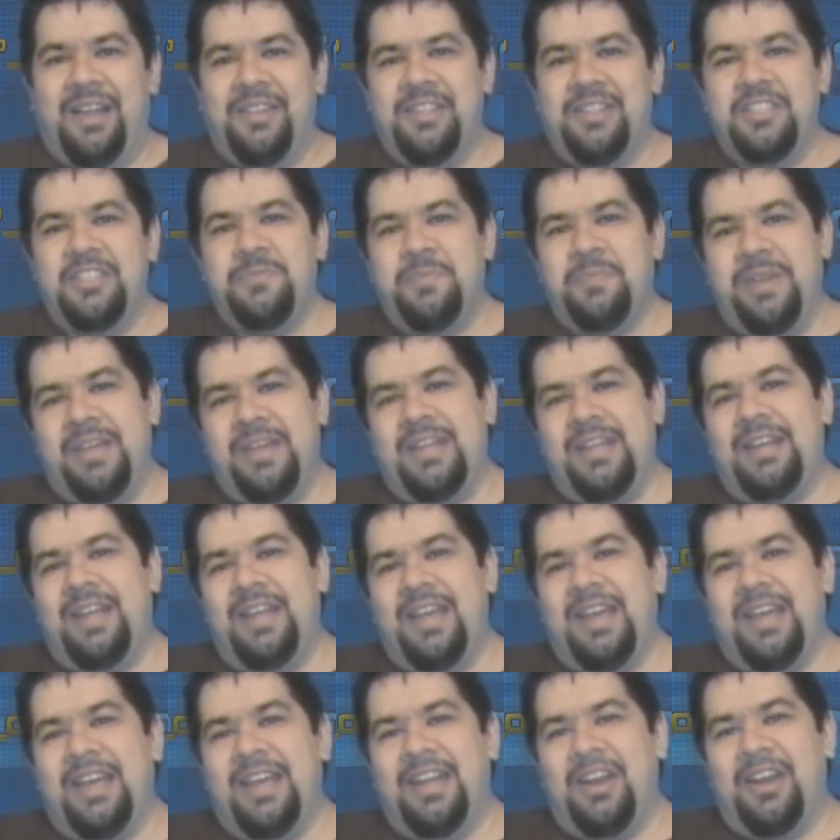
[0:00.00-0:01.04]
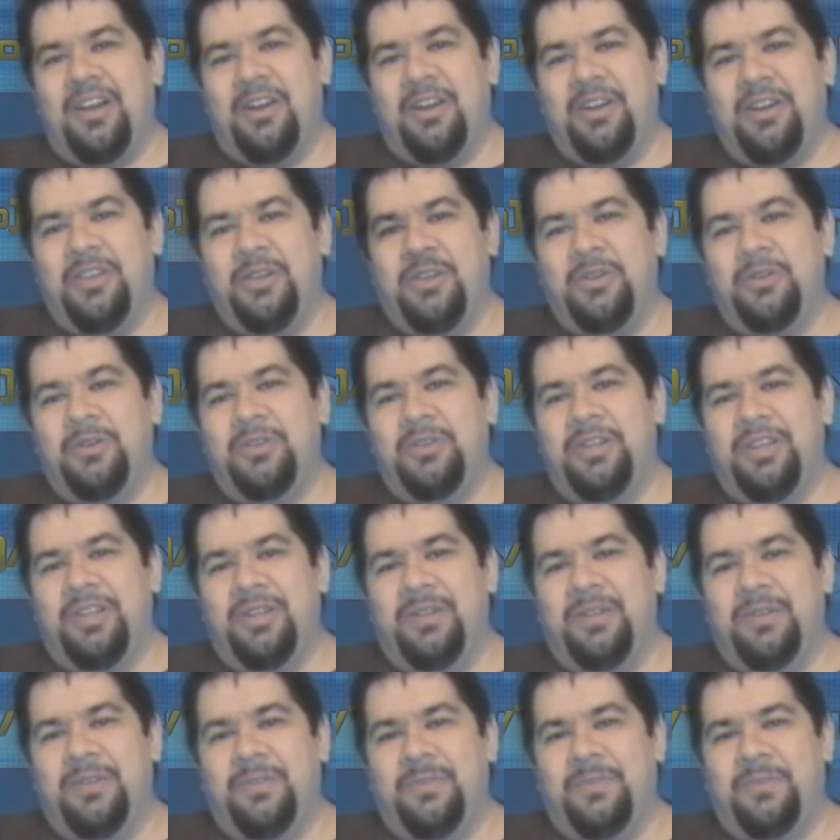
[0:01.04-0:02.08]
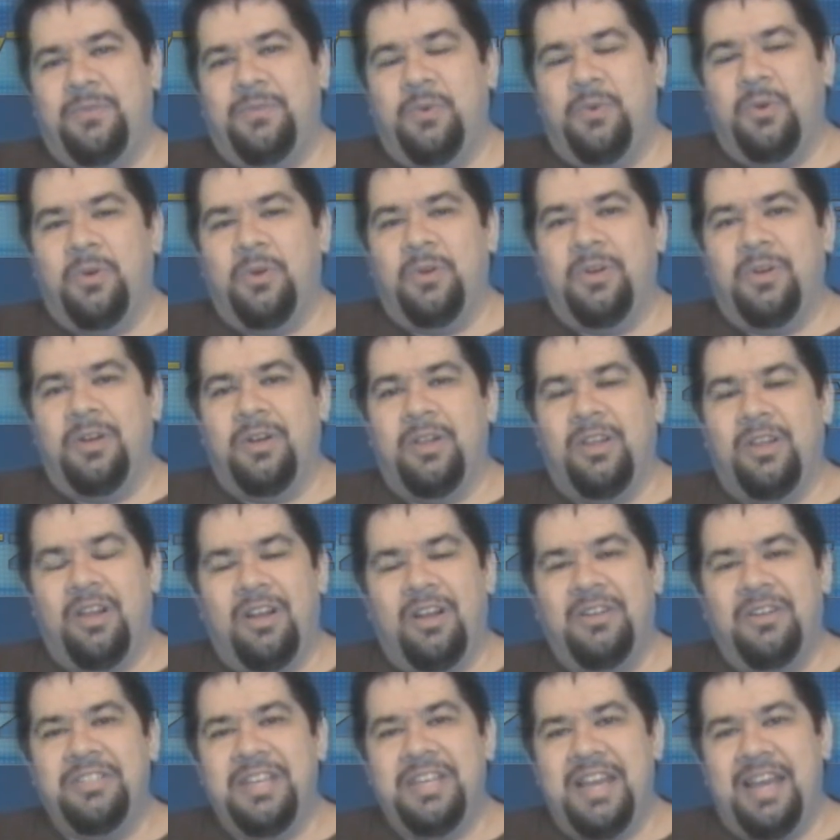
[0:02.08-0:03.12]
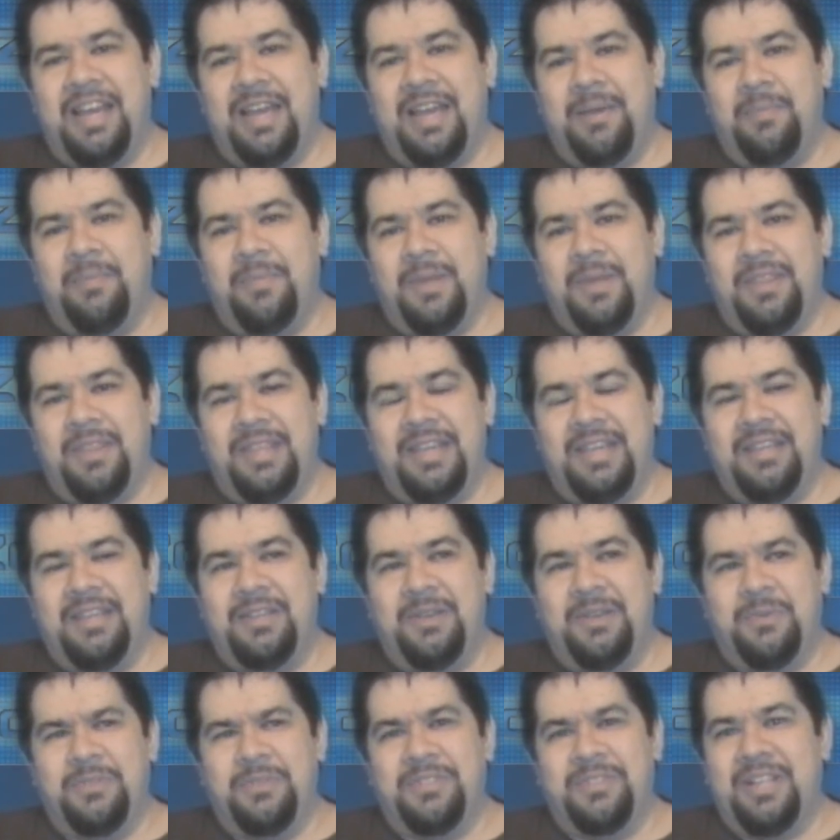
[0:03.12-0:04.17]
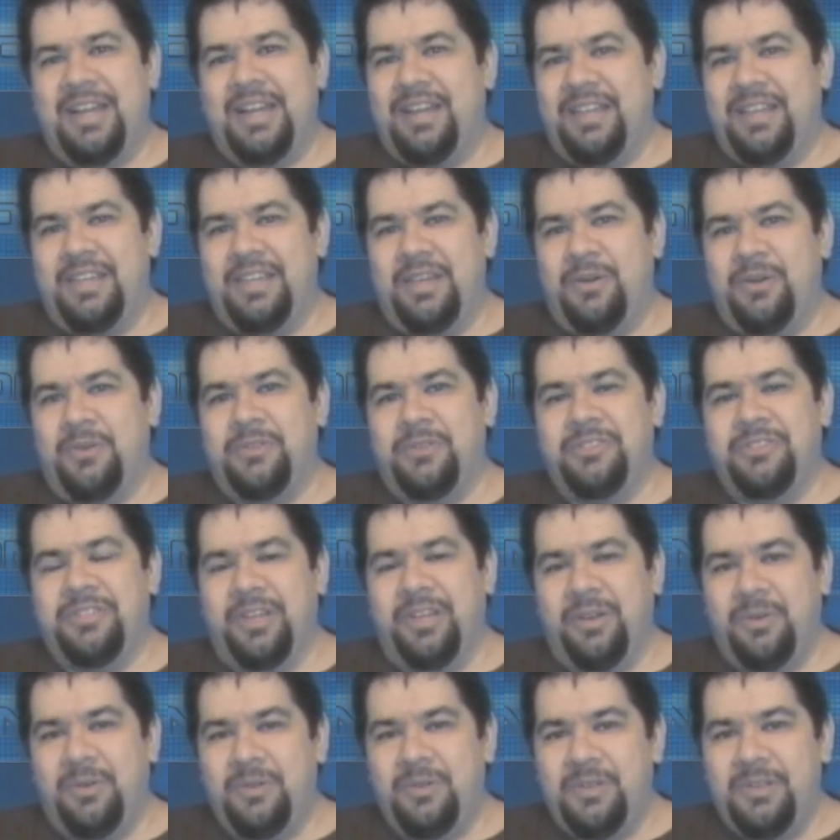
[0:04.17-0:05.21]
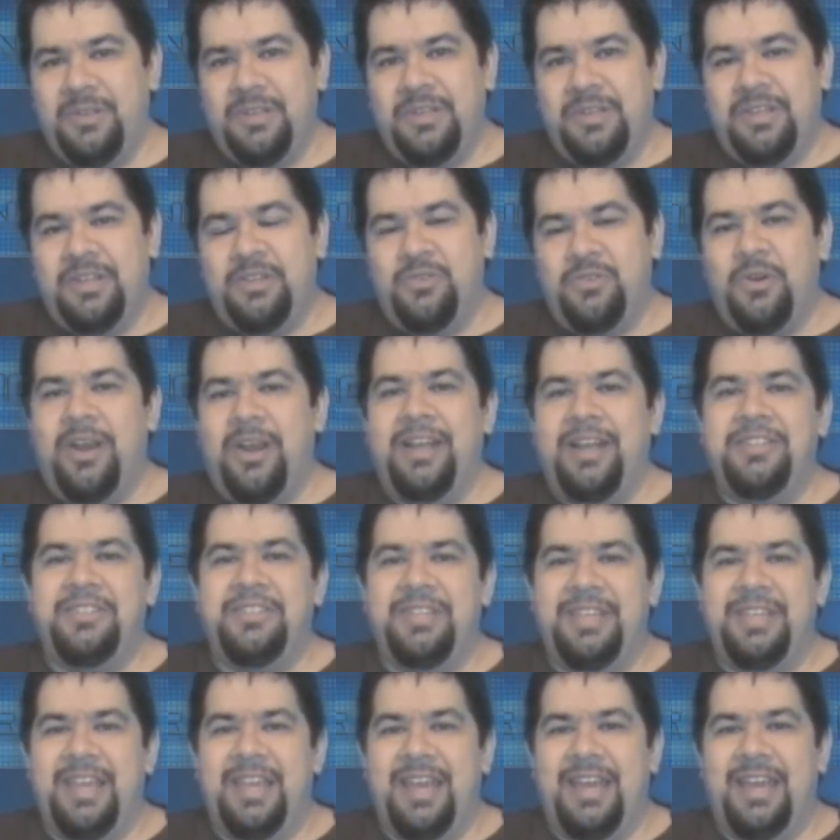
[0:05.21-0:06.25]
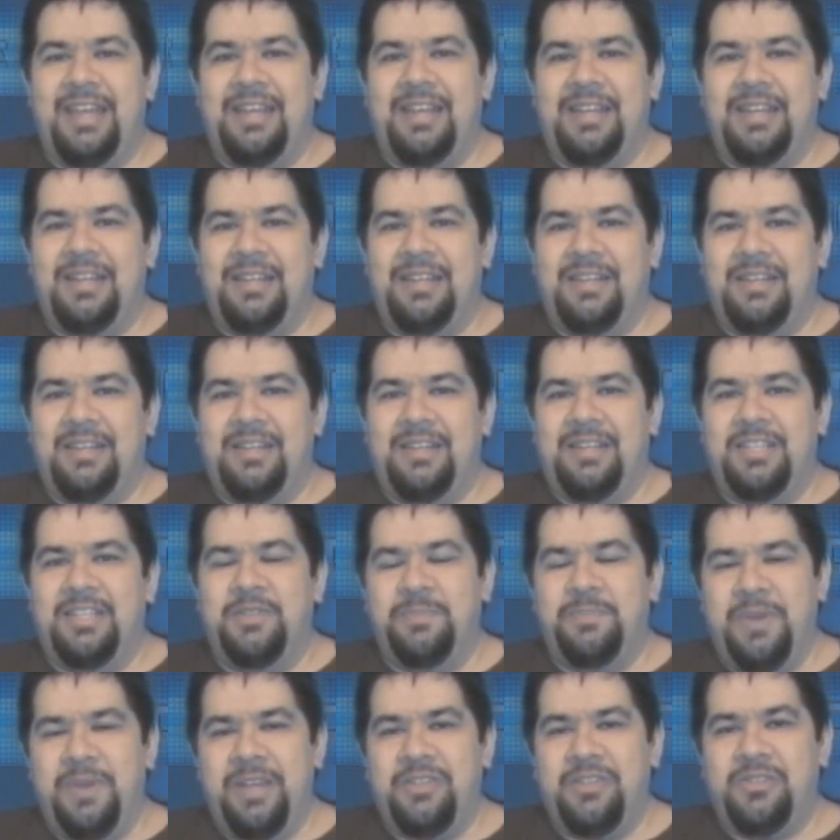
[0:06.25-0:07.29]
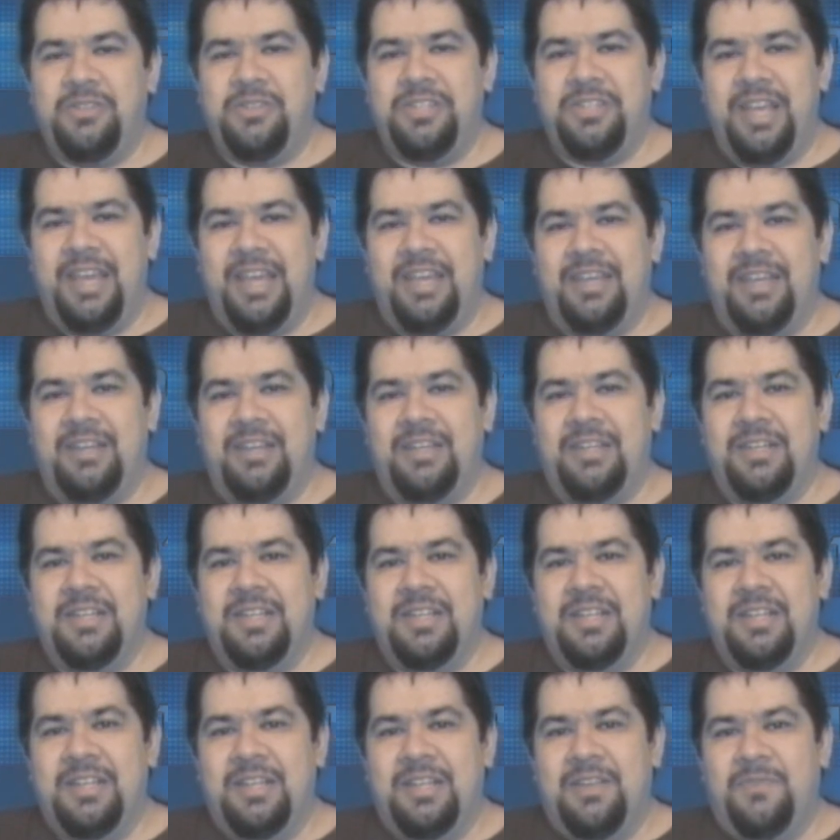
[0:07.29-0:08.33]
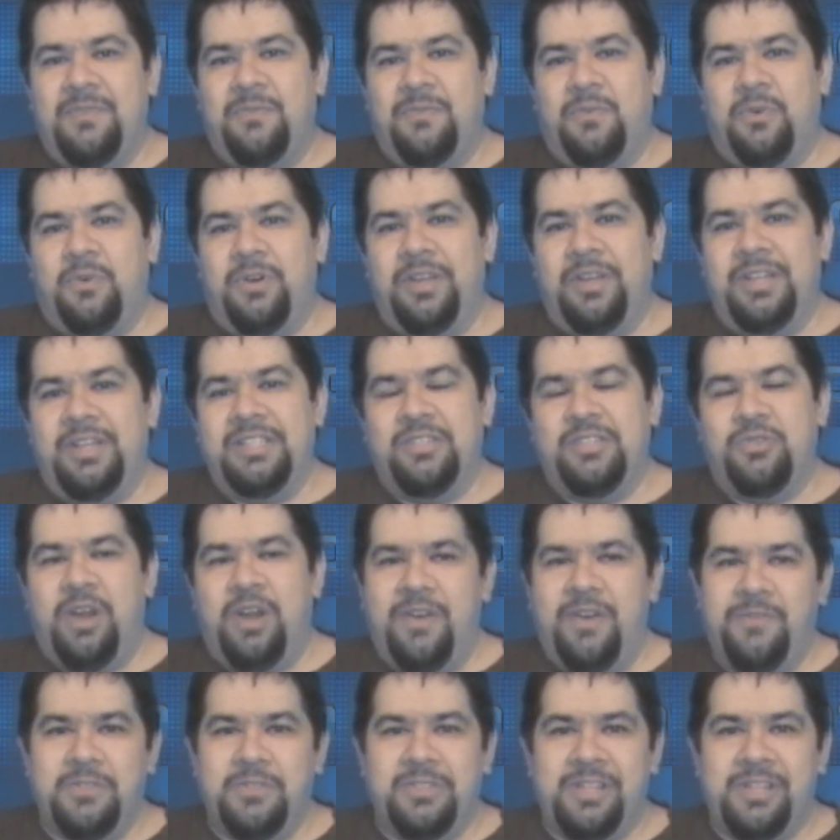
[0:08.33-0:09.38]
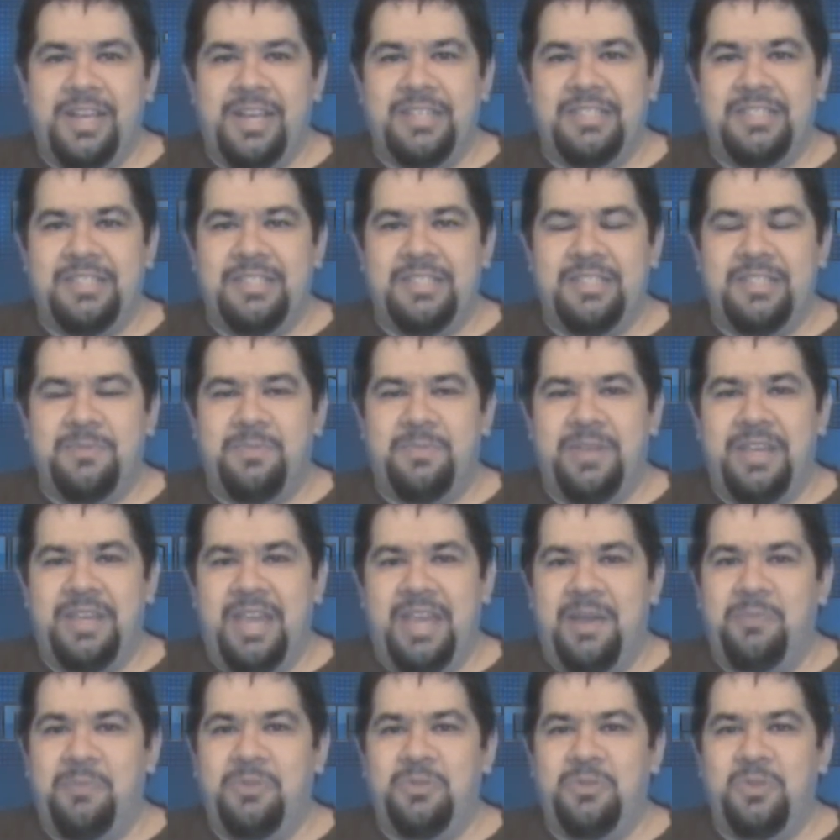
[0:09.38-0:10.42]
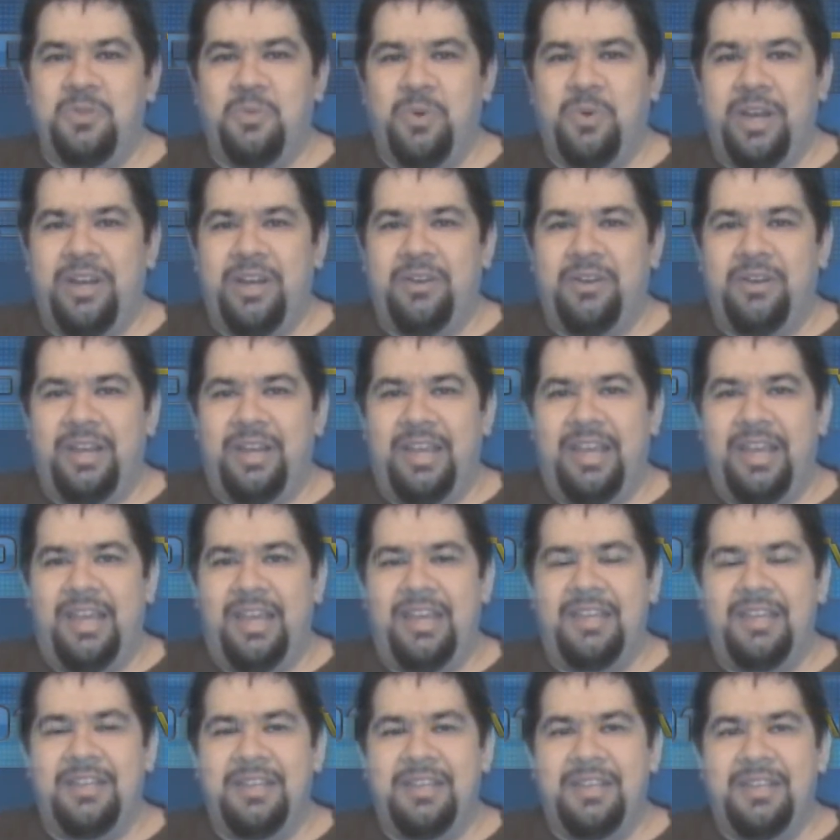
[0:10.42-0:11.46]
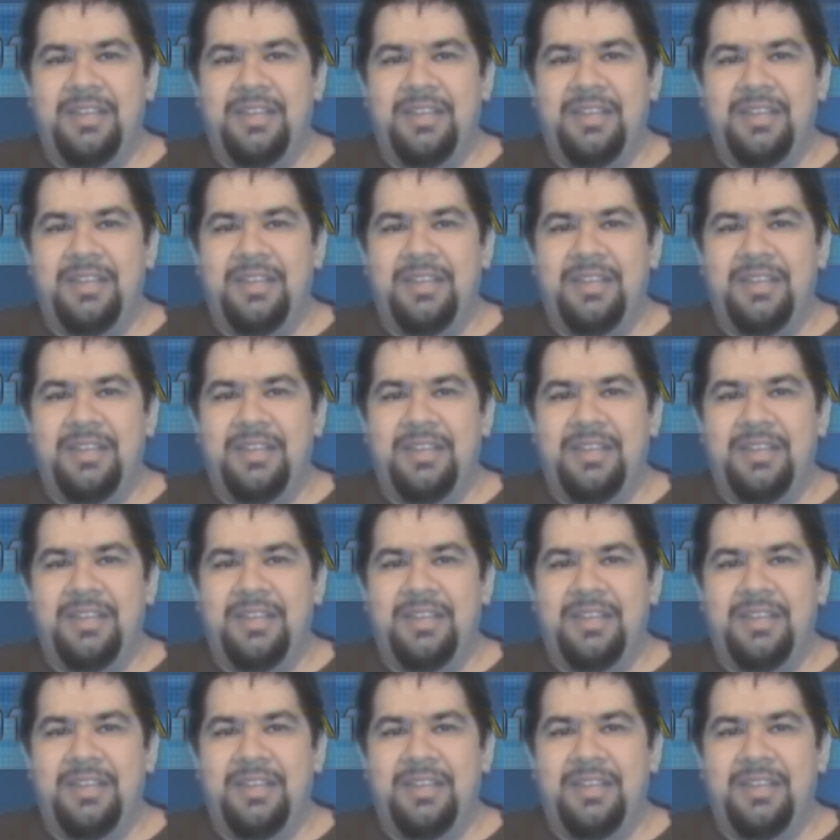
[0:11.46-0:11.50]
This man had argued for a long time, I think it was like a year or so, trying to get his picture taken for his driver's license, being able to wear a